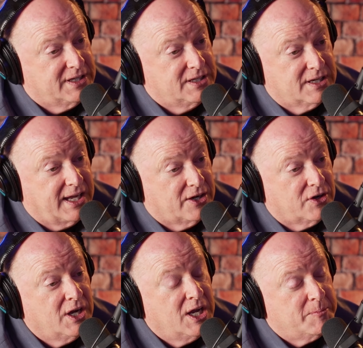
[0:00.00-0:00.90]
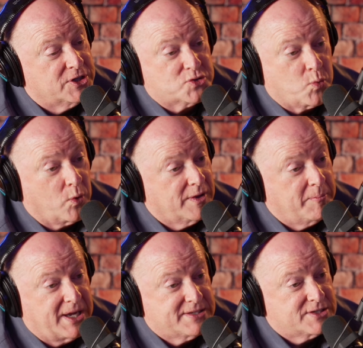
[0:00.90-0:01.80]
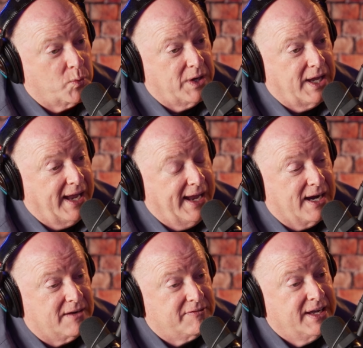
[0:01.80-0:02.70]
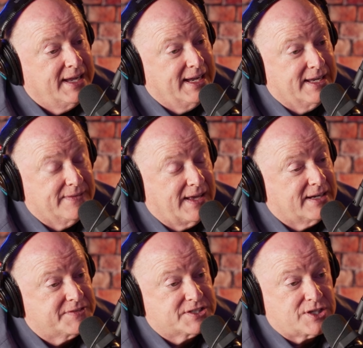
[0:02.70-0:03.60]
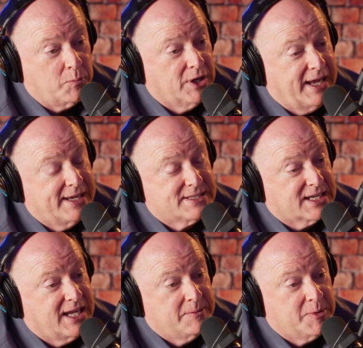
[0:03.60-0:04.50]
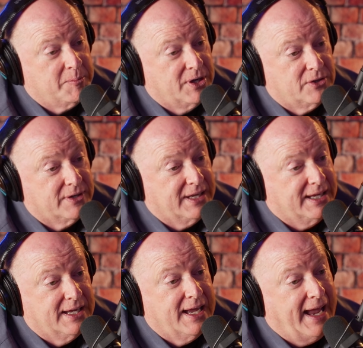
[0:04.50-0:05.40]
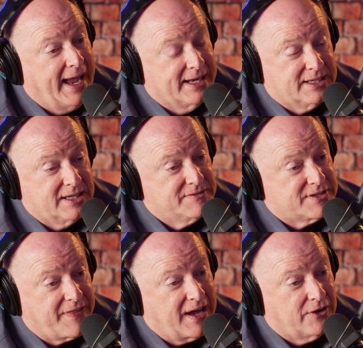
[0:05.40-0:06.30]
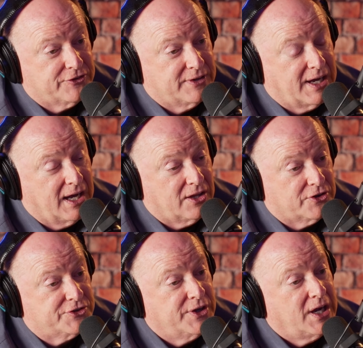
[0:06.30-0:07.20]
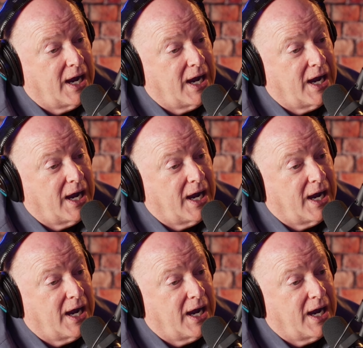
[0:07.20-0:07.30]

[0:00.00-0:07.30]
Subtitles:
indicator, but it's one of the best that we have, in that if someone has the capability and gives $1,000,